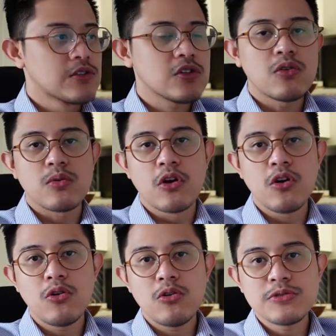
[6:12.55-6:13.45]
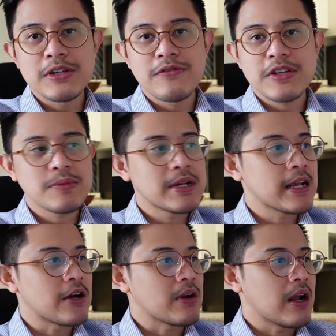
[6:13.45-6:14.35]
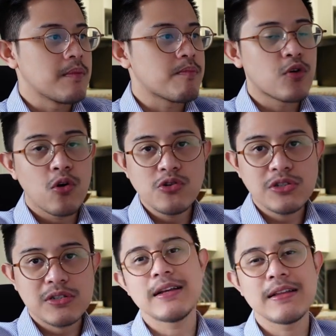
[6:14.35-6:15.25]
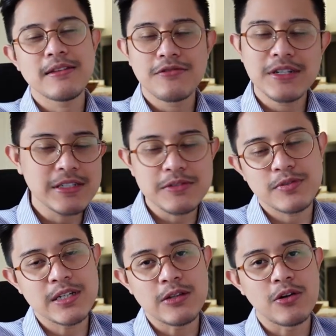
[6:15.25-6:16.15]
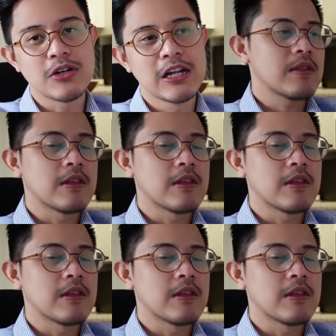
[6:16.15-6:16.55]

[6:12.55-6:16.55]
So gold investment account. The pros, the risk is pretty low.